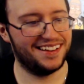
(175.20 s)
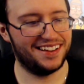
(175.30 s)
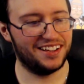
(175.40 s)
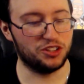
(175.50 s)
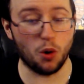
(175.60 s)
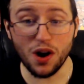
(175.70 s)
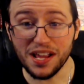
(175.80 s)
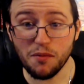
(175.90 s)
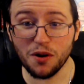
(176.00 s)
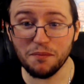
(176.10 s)
20
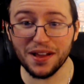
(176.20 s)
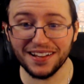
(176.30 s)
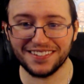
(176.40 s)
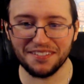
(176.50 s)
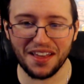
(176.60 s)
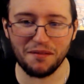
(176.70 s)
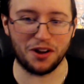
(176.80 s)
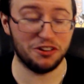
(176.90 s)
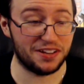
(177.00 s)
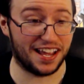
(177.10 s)
more minutes of them? Are
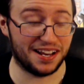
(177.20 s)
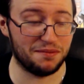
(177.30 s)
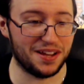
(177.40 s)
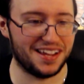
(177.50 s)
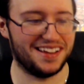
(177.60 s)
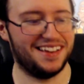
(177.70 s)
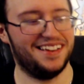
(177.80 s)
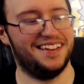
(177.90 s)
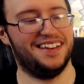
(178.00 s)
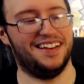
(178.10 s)
you kidding me?
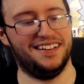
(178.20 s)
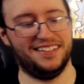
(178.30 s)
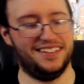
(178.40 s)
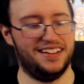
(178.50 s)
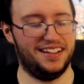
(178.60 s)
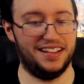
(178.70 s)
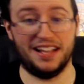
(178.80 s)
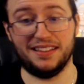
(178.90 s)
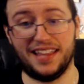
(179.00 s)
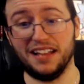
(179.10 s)

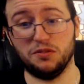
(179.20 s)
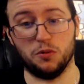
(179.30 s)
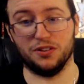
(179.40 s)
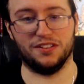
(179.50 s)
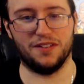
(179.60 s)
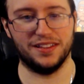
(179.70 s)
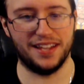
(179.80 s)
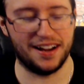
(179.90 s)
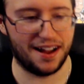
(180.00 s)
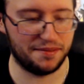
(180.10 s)
That's worth it right
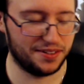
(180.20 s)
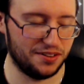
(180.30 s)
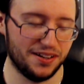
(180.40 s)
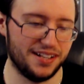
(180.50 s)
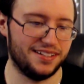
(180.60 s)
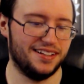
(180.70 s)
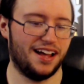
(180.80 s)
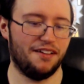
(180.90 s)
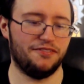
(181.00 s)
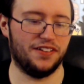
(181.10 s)
there. You know what? I
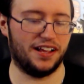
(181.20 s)
have a feeling I